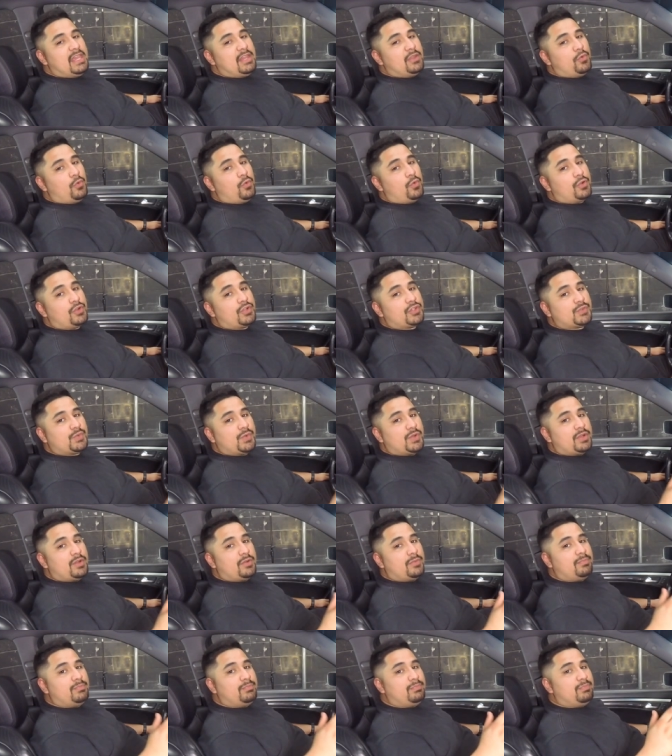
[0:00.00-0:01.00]
and orders
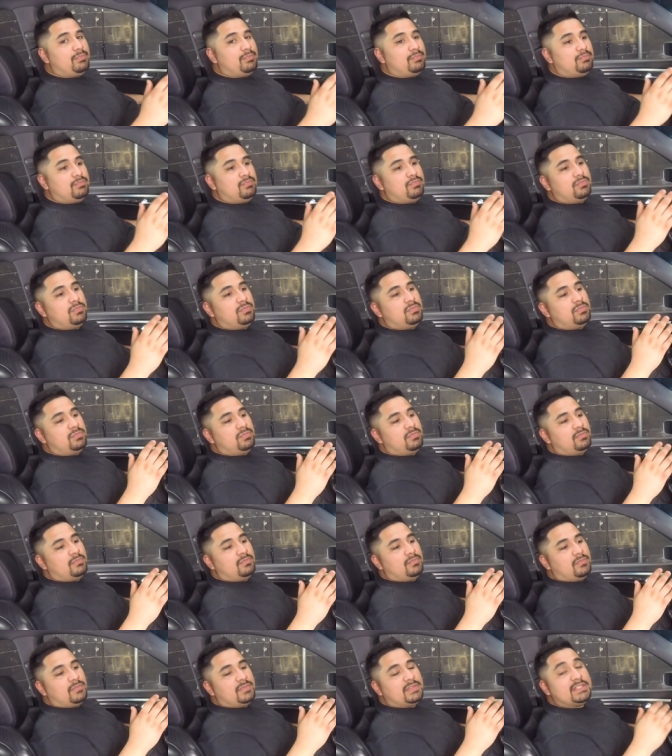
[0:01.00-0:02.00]
were
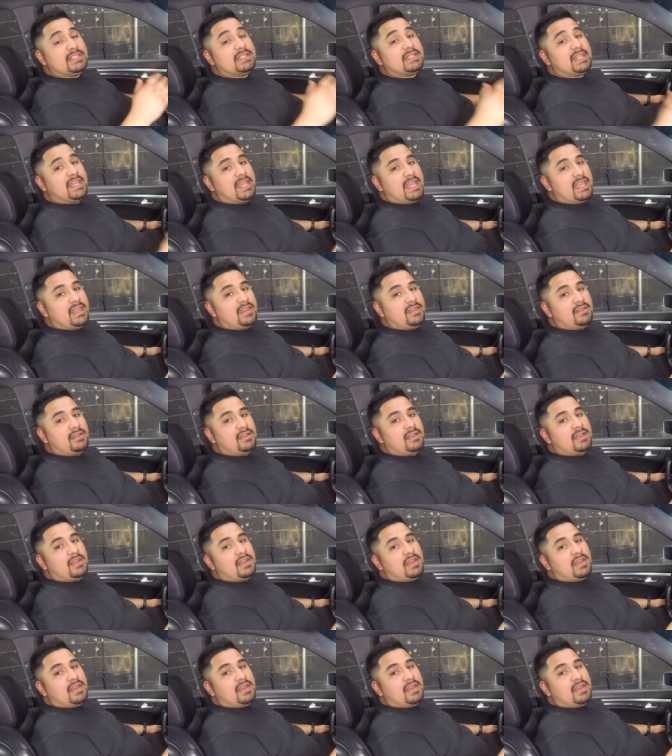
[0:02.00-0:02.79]
delayed.